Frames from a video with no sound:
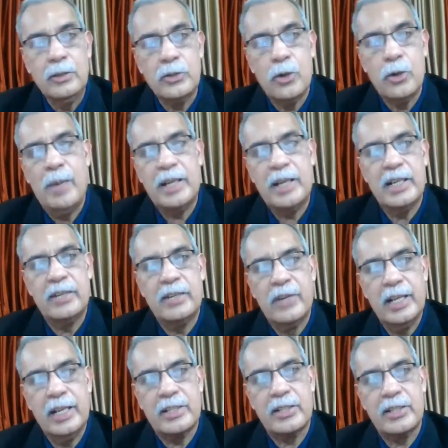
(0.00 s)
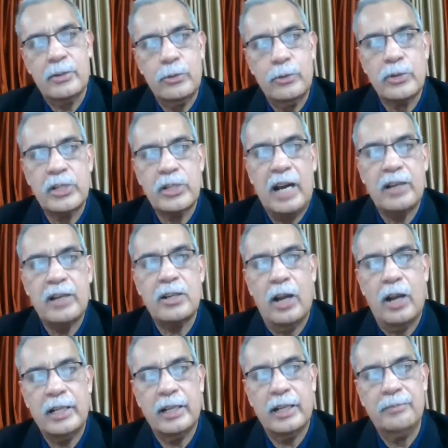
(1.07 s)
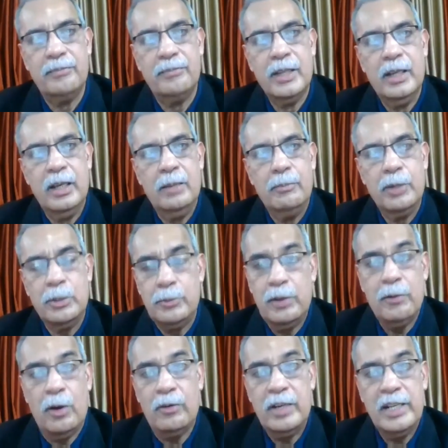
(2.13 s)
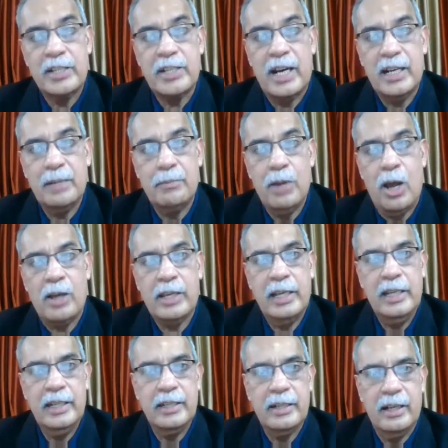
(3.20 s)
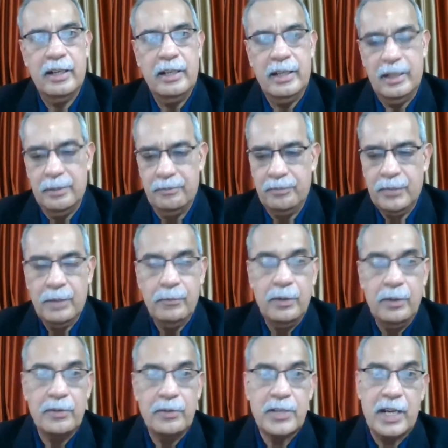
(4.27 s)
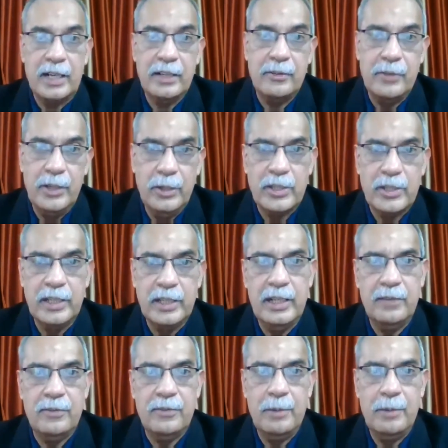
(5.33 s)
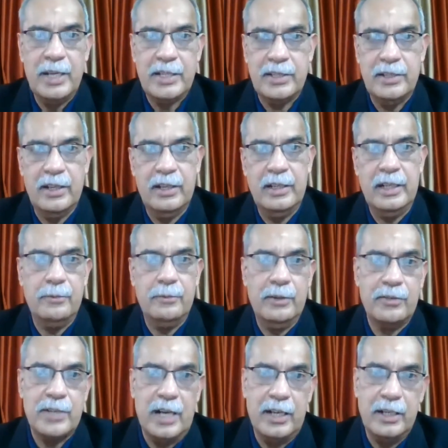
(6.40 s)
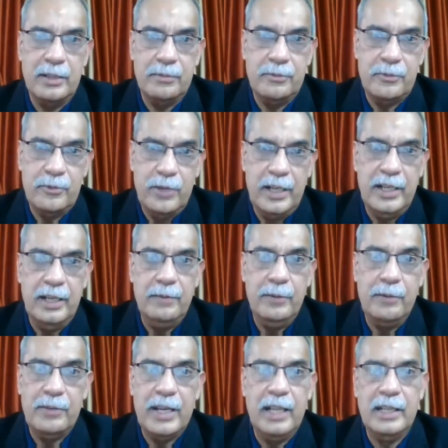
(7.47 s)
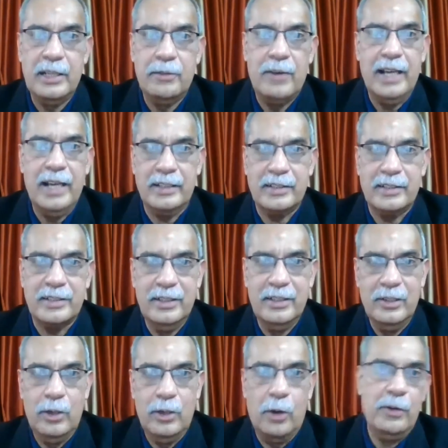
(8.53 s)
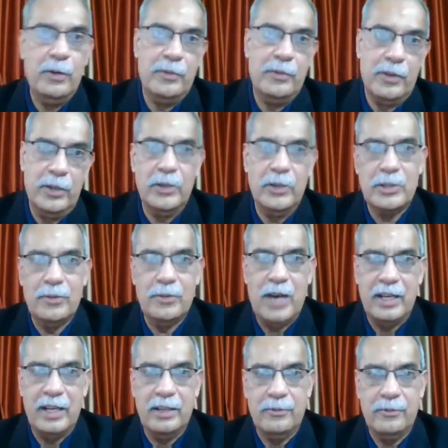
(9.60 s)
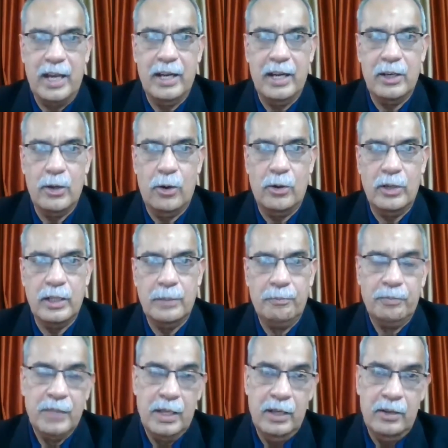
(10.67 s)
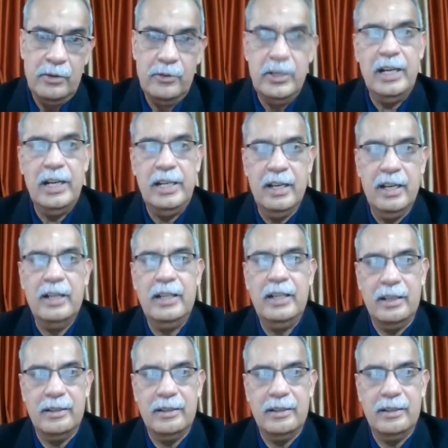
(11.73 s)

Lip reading: much at risk to start clotting. Because we've already started blocking it early. We've started reducing the inflammation early. We've started treating, we've killed the virus. We've reduced the viral load really early.